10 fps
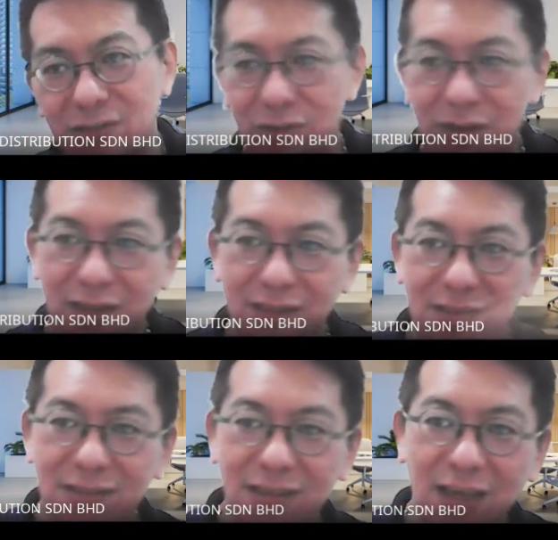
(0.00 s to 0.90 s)

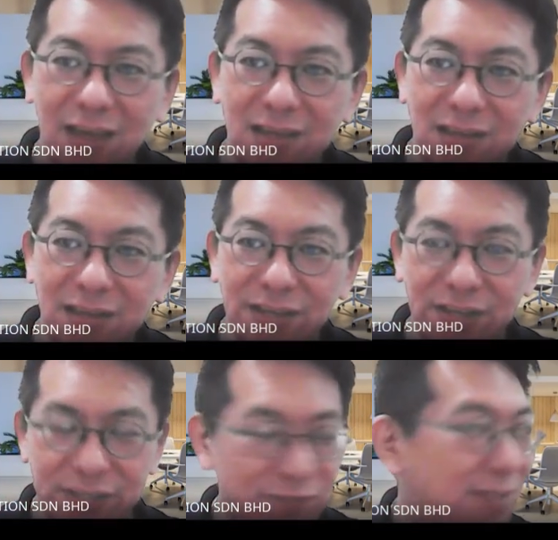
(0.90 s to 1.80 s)
Okay, it
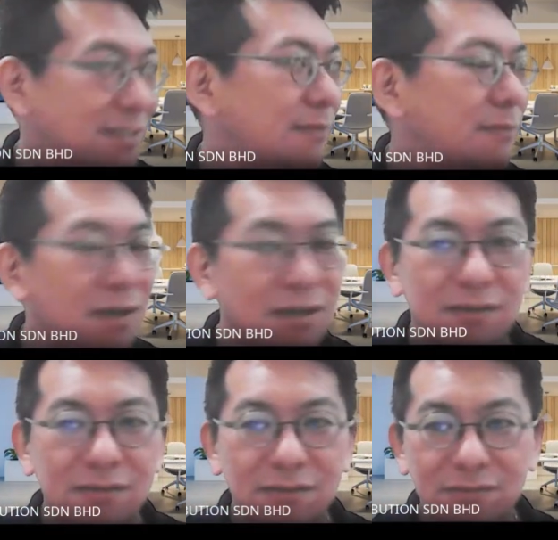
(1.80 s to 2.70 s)
is
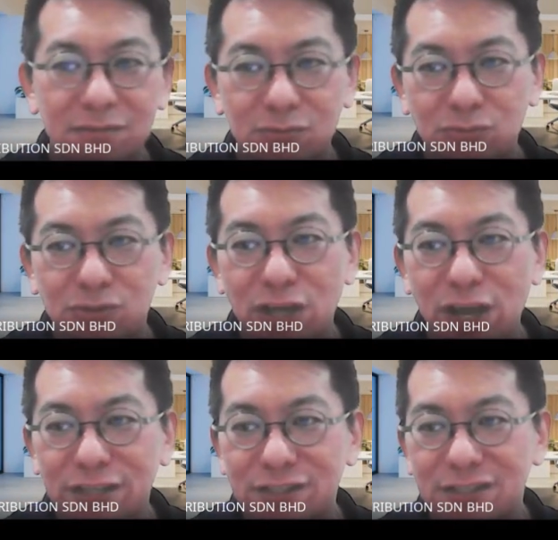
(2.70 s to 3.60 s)
flexible to
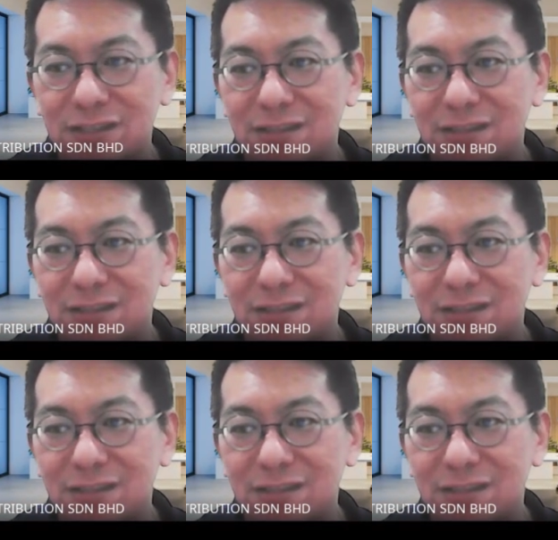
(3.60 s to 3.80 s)
change